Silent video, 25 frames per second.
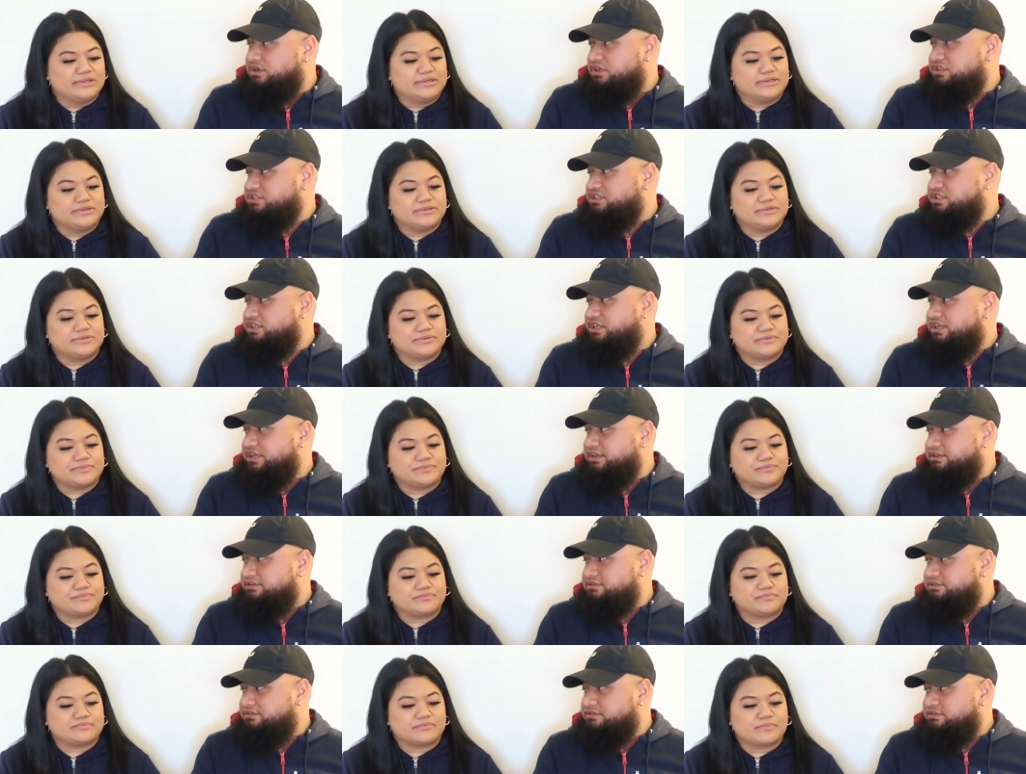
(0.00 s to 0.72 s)
Speaker 1: or the
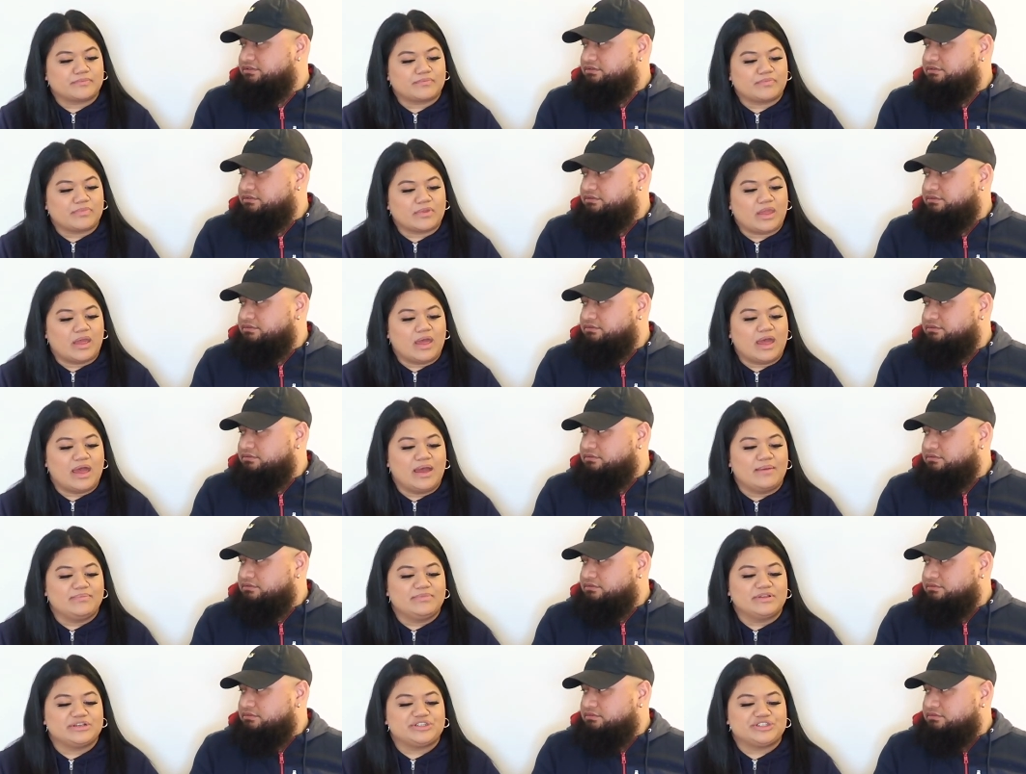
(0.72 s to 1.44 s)
chicken?
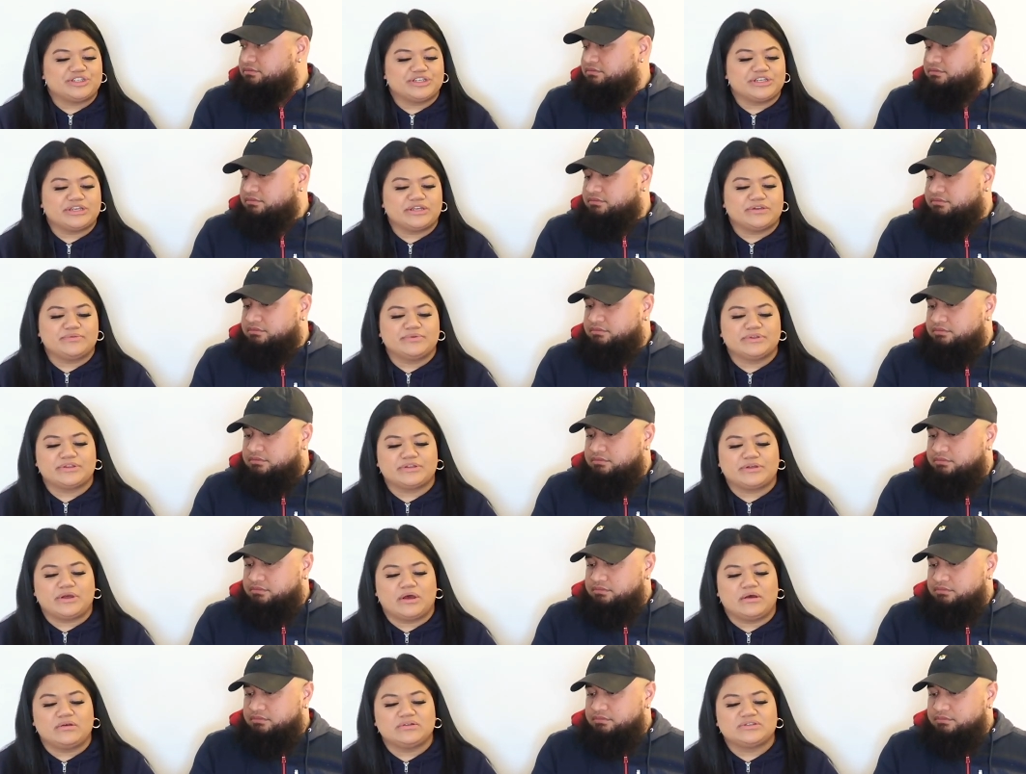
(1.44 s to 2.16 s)
Speaker 2: The chicken
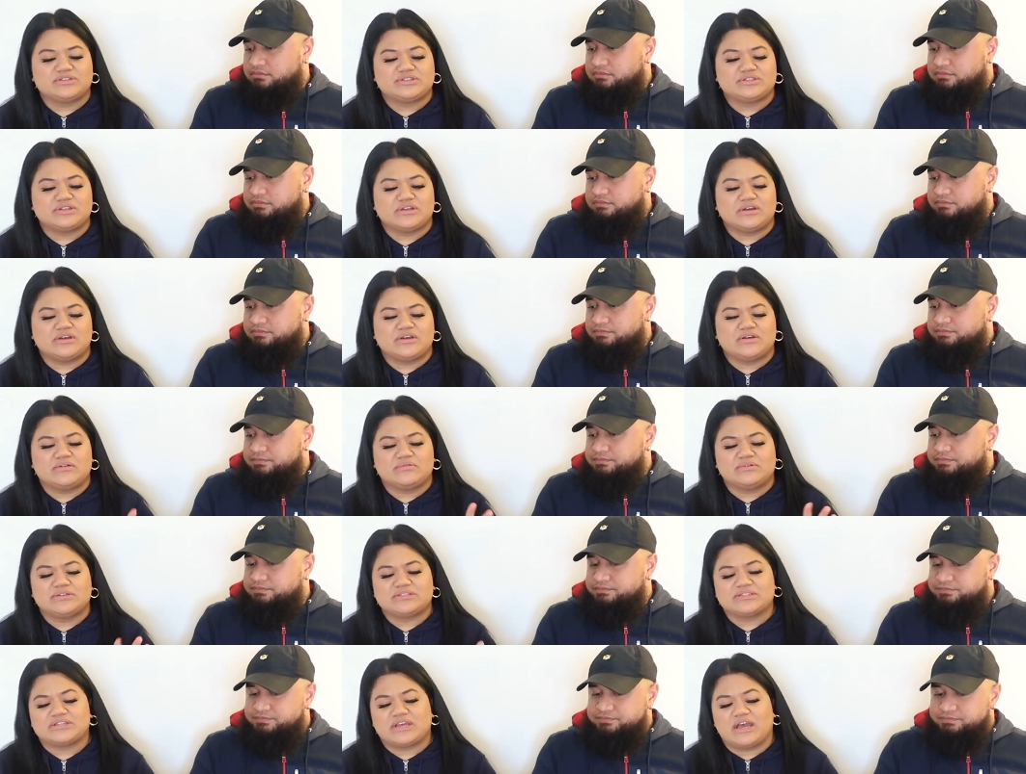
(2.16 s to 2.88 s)
with
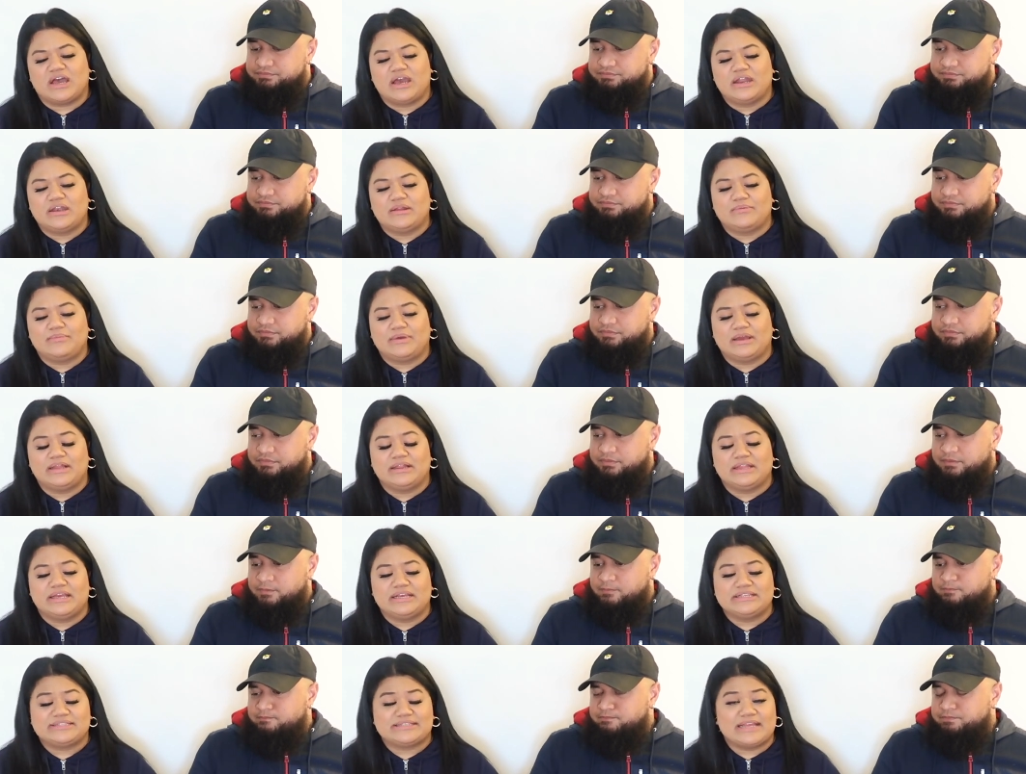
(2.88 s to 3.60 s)
coleslaw was kind of
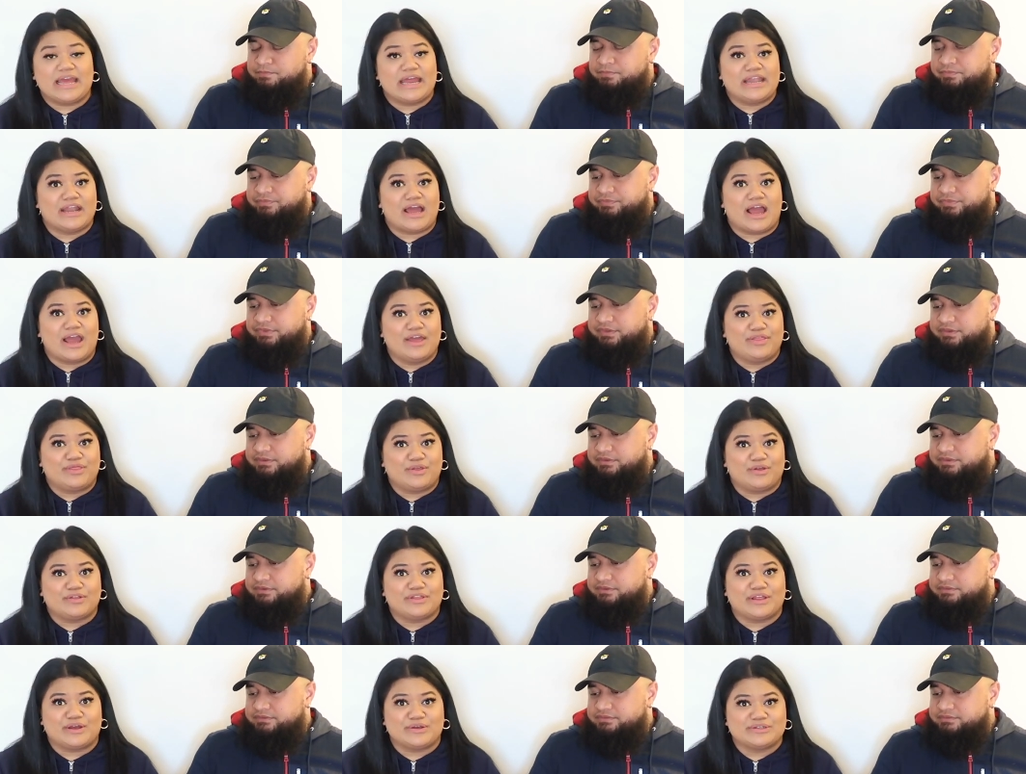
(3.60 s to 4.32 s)
my least, and I
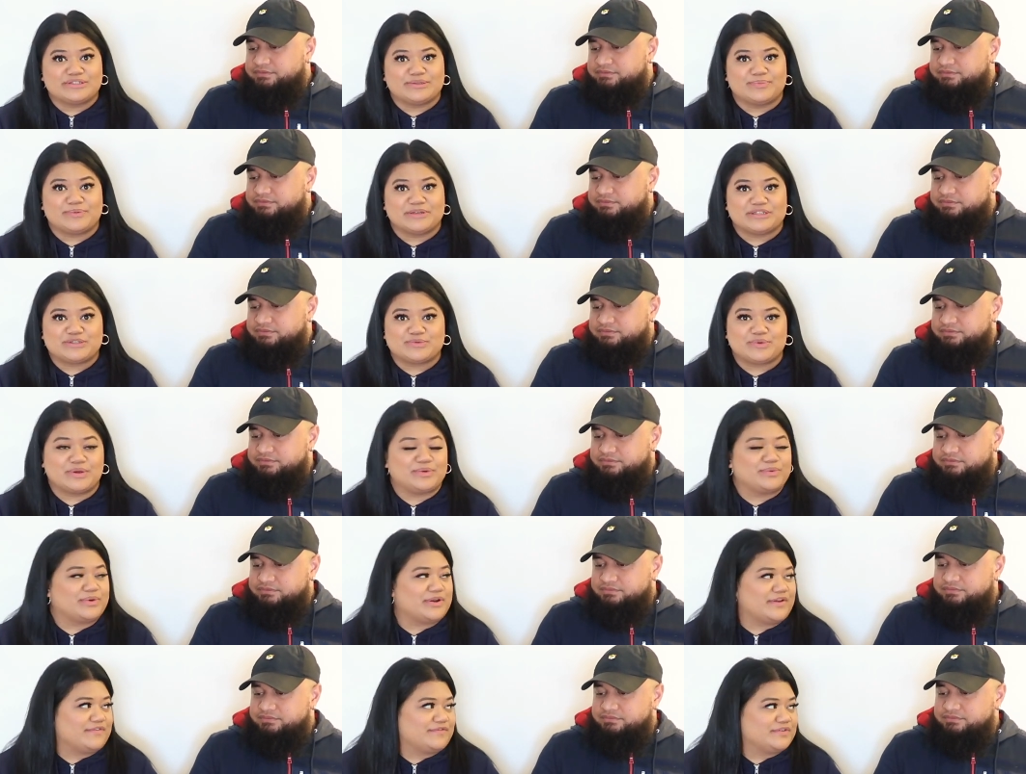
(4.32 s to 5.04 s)
thought that was the best
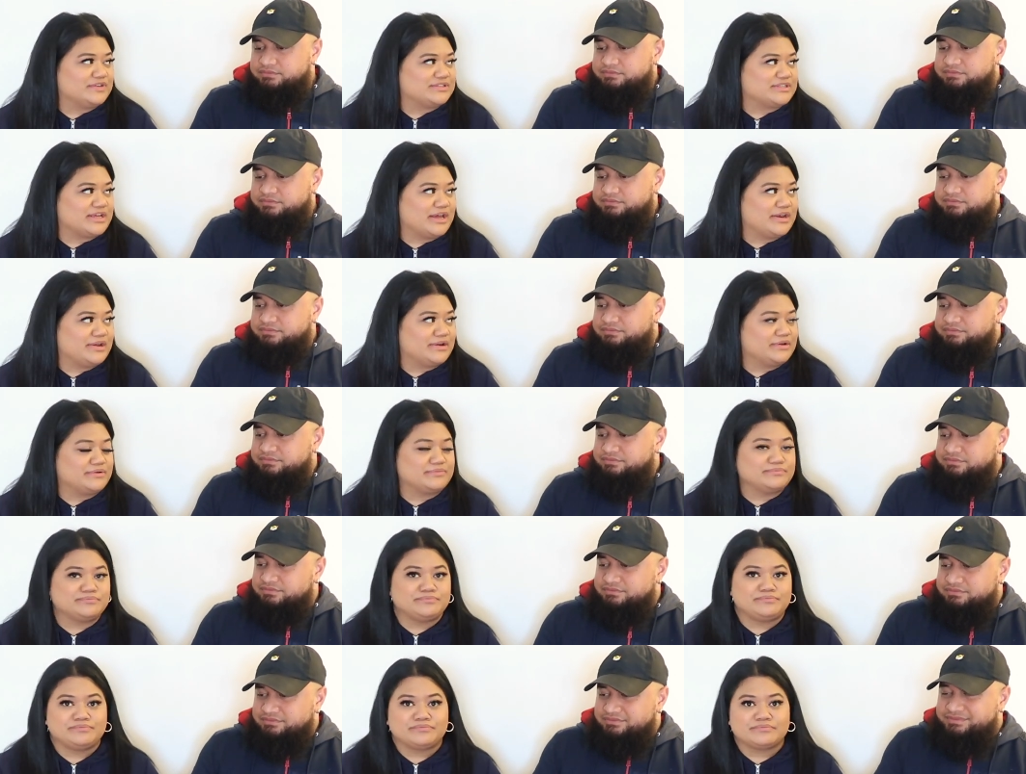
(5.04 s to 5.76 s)
one when I first had
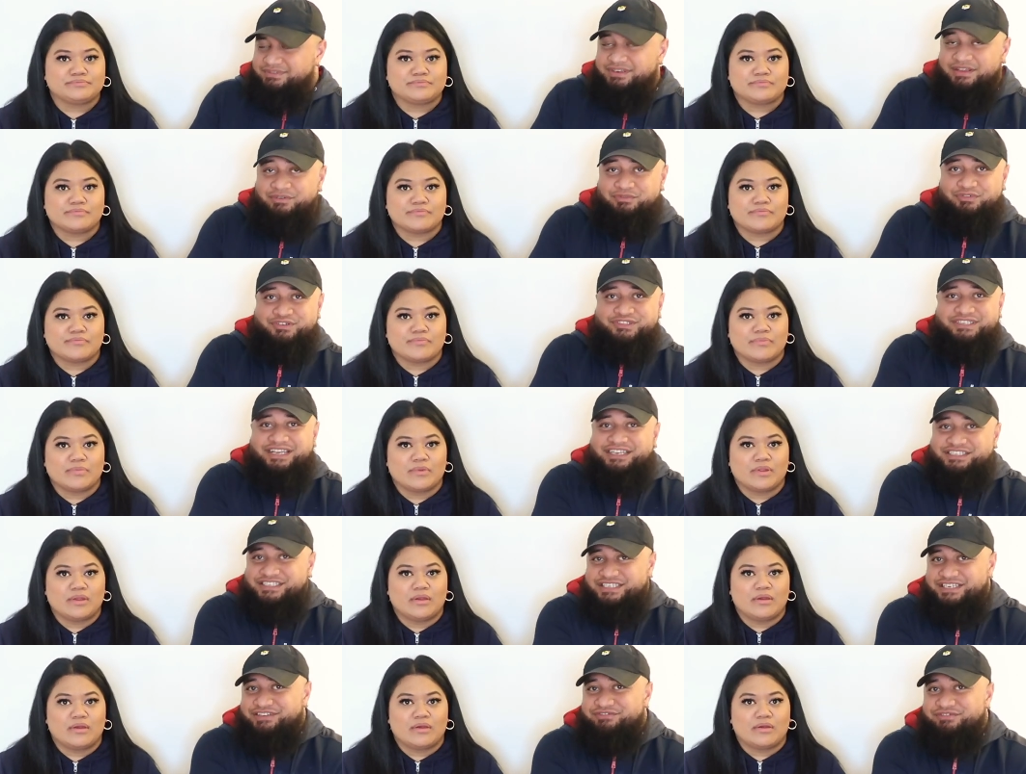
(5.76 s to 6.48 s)
it.
Speaker 1: It was
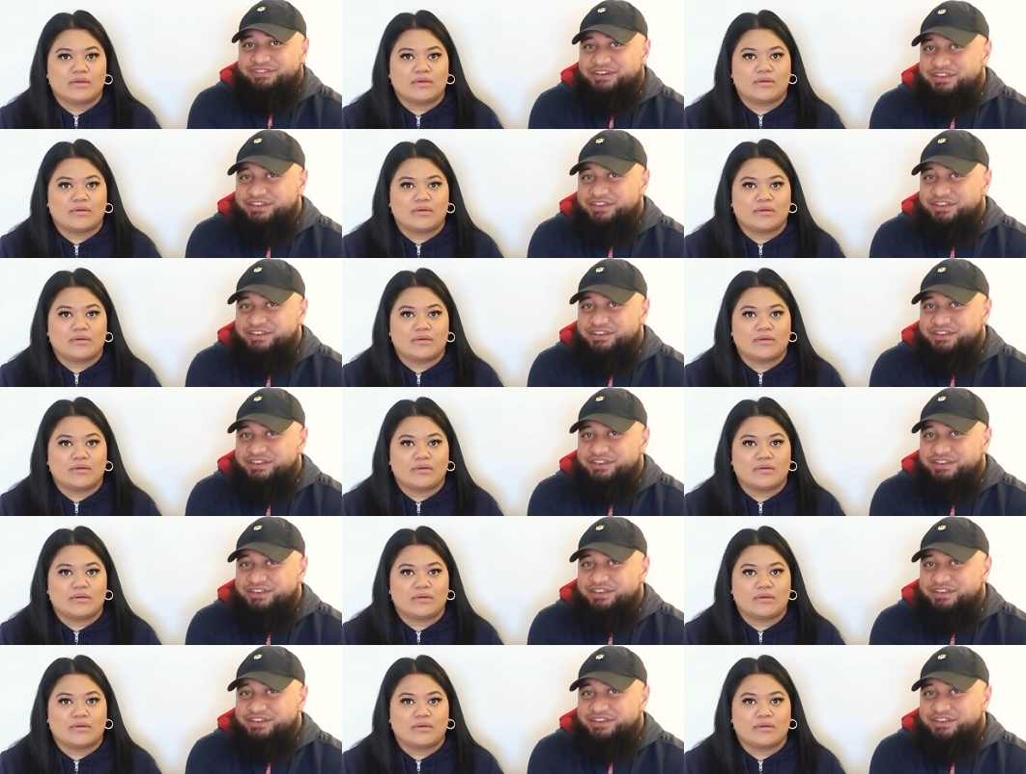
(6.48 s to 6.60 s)
actually